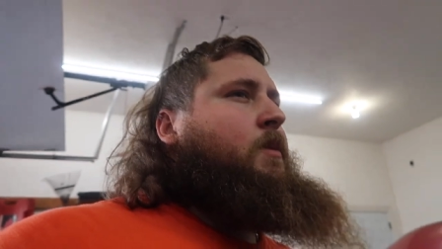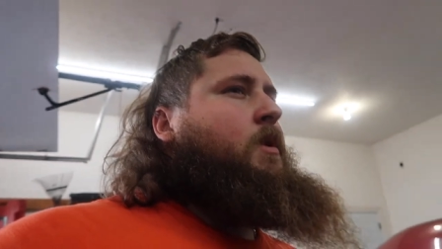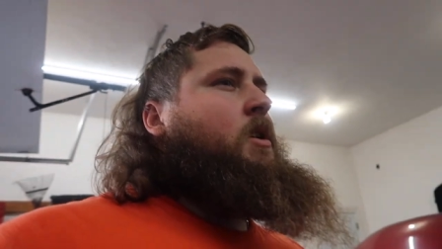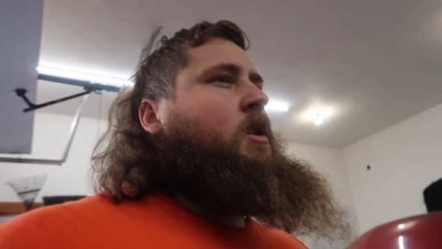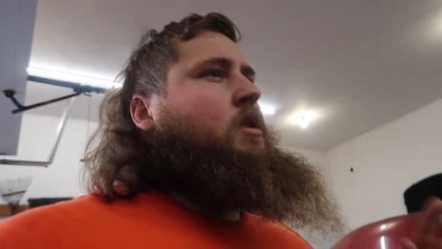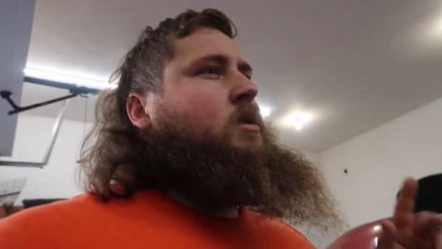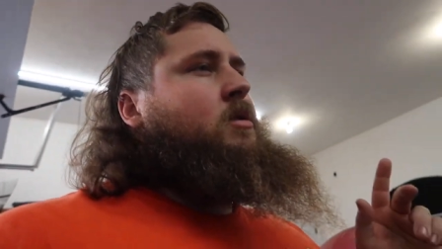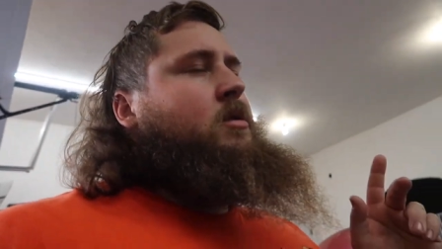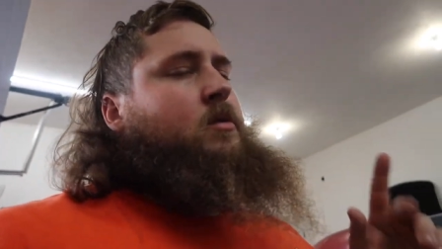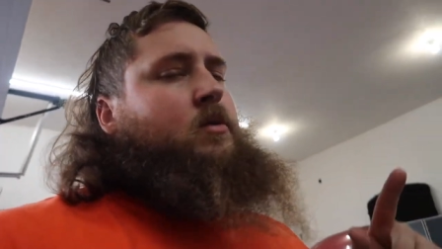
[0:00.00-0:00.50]

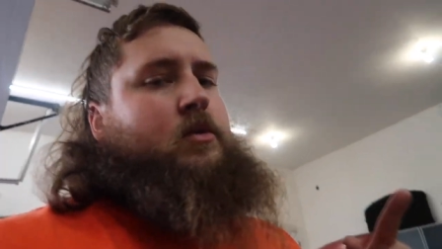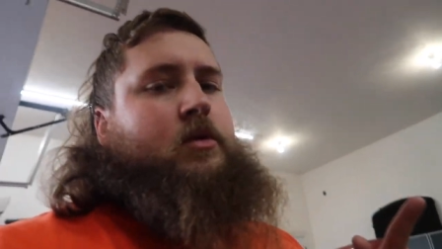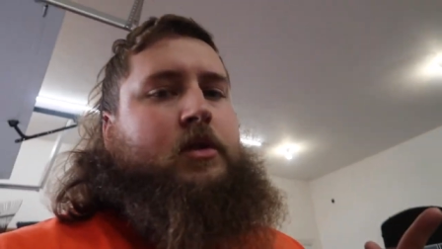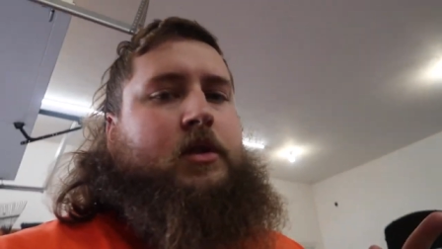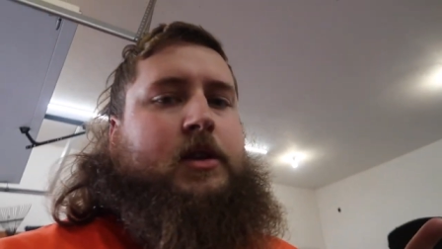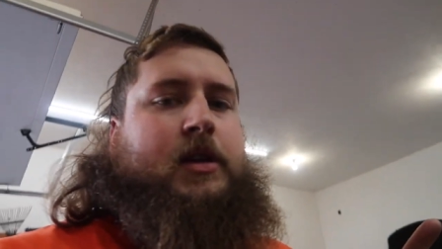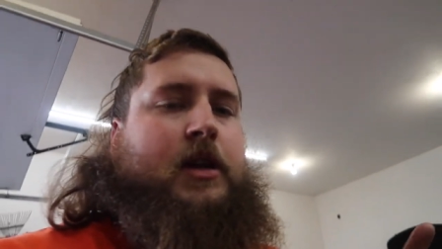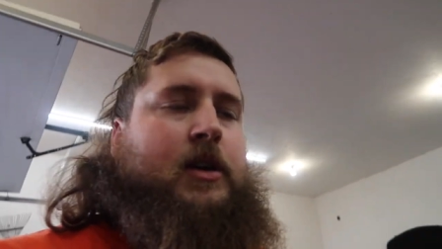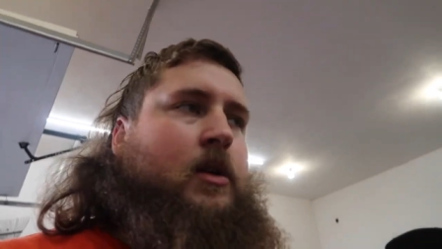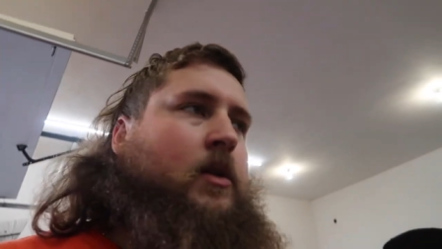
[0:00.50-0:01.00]
me
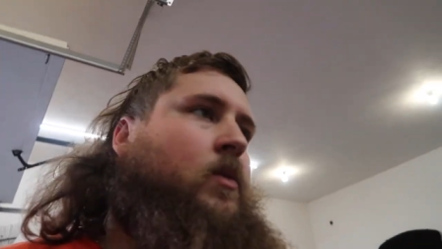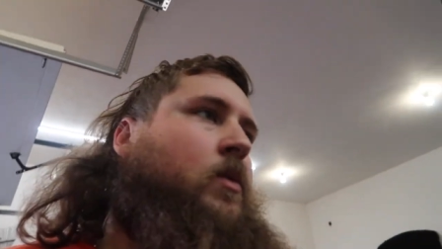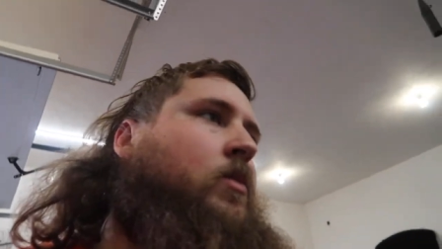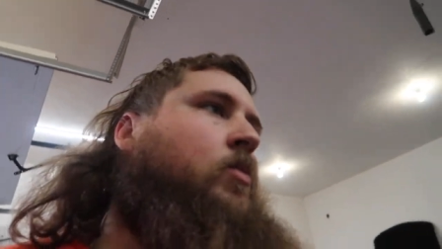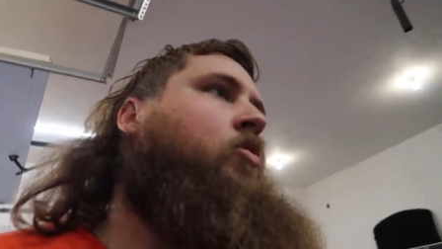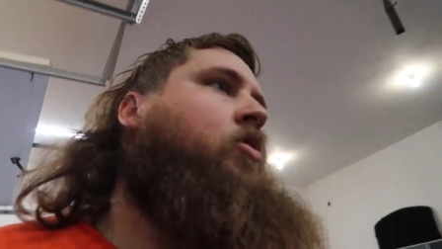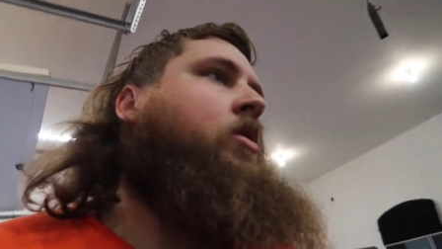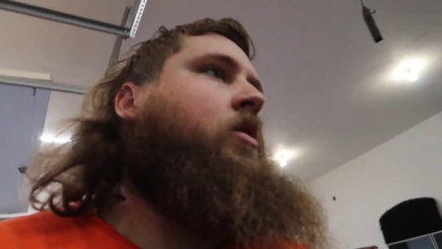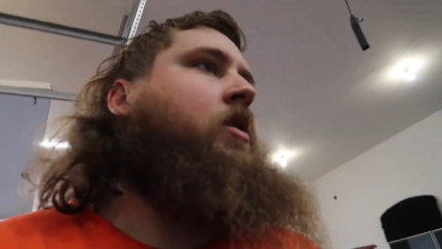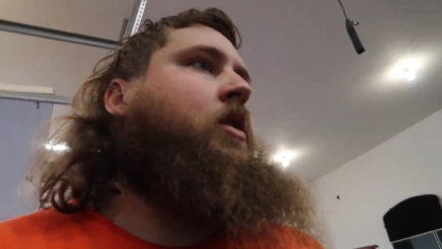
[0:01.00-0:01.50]
tell you one
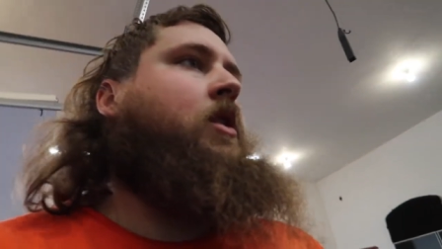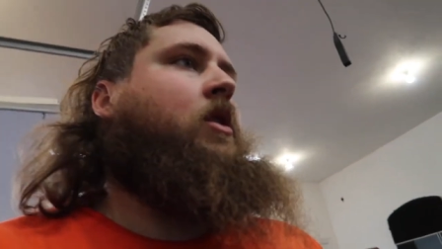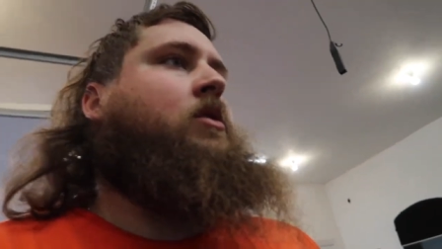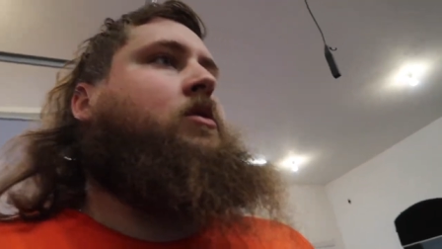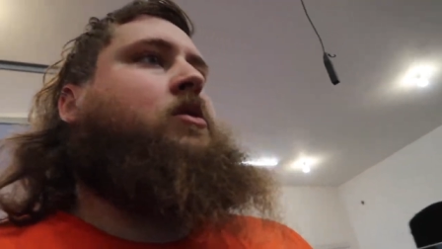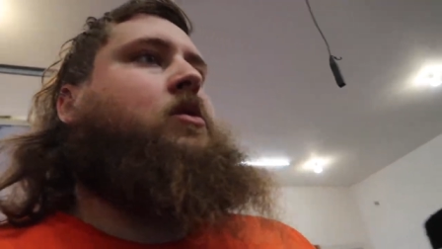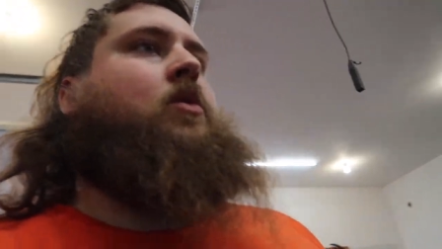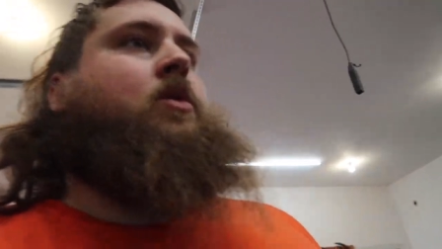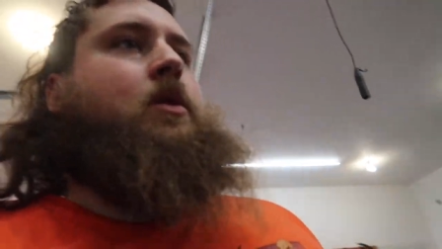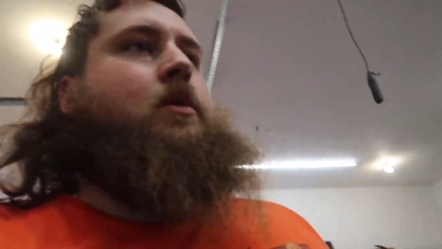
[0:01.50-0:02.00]
more thing.
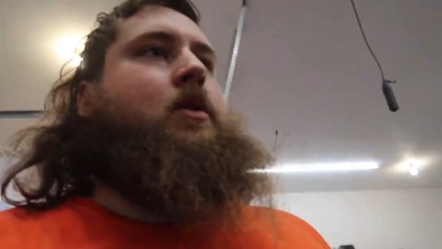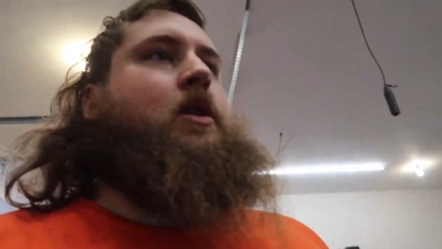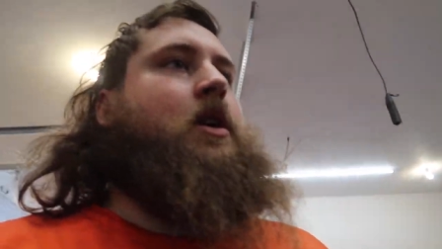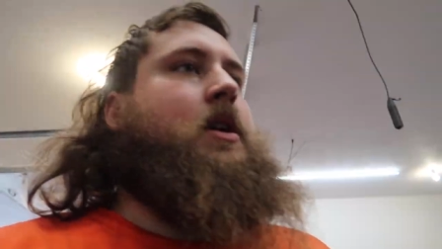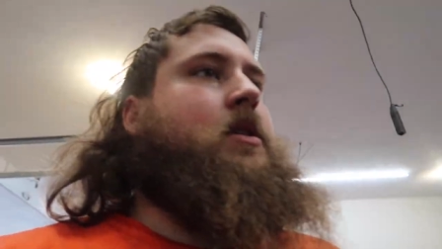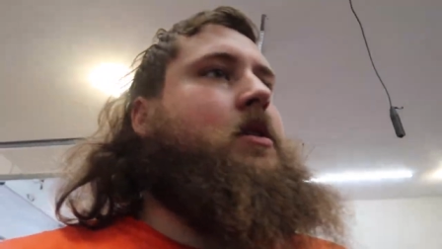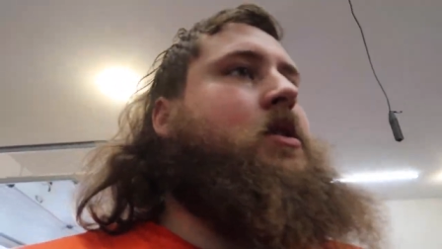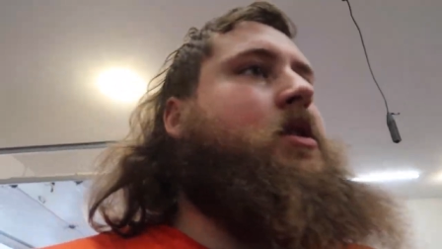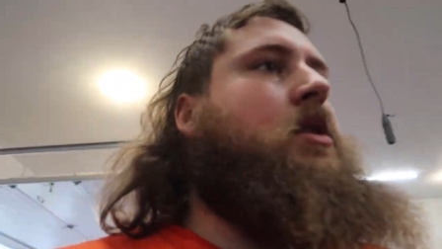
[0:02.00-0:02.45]
So I've got